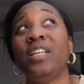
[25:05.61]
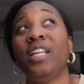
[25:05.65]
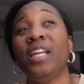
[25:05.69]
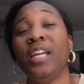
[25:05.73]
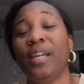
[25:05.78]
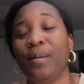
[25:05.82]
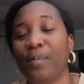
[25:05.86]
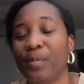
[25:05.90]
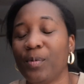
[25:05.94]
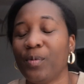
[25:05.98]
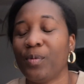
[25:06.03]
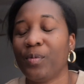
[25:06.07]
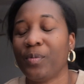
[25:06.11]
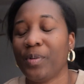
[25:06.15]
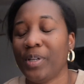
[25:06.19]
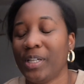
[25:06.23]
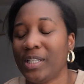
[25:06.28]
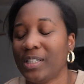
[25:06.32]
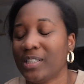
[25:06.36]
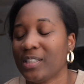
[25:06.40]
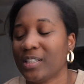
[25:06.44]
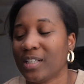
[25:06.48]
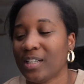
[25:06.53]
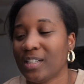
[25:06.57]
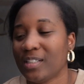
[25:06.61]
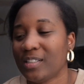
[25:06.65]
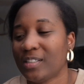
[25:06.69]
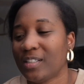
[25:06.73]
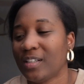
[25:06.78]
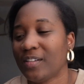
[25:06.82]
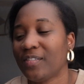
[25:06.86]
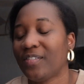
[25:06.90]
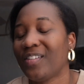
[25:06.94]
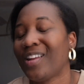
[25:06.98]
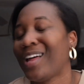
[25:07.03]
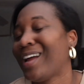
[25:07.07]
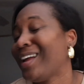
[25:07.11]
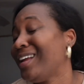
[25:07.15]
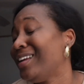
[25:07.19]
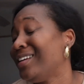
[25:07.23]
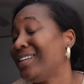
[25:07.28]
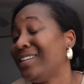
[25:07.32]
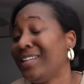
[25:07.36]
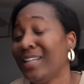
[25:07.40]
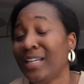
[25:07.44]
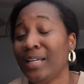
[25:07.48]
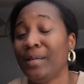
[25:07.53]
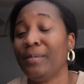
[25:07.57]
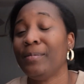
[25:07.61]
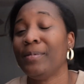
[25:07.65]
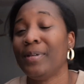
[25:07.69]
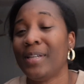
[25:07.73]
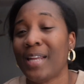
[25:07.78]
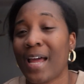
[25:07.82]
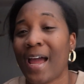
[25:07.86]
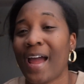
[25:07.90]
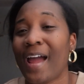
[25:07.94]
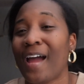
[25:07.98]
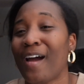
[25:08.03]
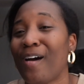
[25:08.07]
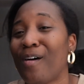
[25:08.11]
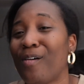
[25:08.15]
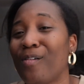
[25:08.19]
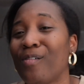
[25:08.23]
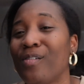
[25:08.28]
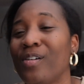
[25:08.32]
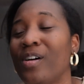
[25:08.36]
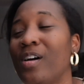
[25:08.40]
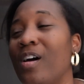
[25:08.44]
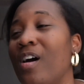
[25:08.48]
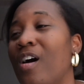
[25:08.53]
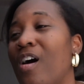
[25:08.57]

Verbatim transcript: deep when we discuss stuff like deep down